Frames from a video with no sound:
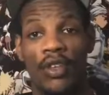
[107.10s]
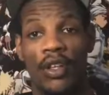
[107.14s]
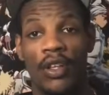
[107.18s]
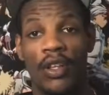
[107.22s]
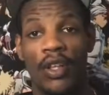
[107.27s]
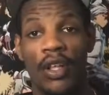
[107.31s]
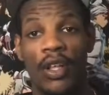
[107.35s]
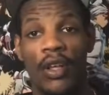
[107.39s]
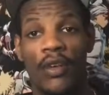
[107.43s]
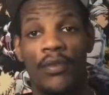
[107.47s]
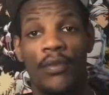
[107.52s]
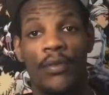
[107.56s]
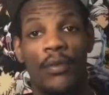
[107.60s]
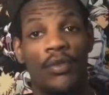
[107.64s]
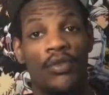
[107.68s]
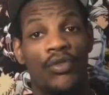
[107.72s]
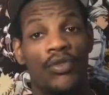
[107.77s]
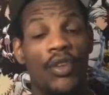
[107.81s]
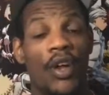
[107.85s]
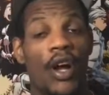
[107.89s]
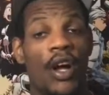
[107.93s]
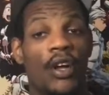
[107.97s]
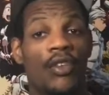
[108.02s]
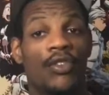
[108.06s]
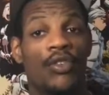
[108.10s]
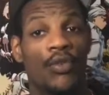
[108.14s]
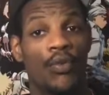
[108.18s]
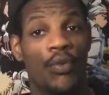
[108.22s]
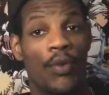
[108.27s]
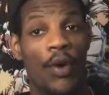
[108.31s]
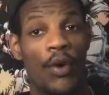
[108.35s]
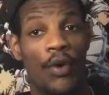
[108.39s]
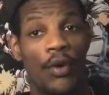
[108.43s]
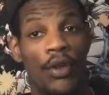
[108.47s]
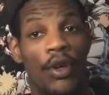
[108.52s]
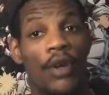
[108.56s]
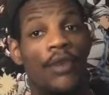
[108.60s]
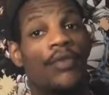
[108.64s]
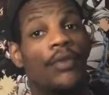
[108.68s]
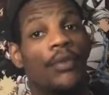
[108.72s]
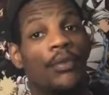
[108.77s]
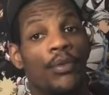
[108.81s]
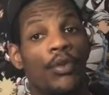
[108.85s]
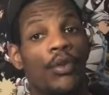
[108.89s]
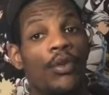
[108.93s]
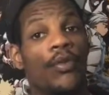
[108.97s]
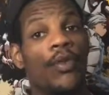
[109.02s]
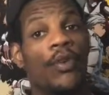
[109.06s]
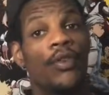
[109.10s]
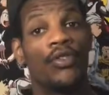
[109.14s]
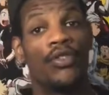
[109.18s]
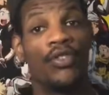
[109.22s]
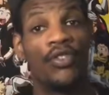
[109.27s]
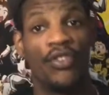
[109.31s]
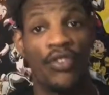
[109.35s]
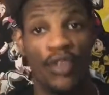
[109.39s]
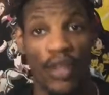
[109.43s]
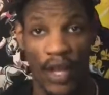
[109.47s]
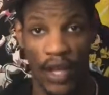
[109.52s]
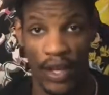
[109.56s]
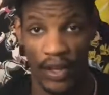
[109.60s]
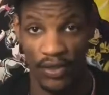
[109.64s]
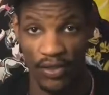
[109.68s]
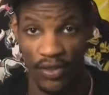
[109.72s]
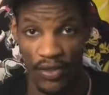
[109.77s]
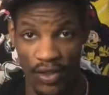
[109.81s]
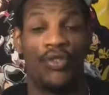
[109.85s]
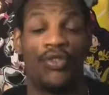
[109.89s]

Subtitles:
the cliff was Dr. Rhoda from Universe 6.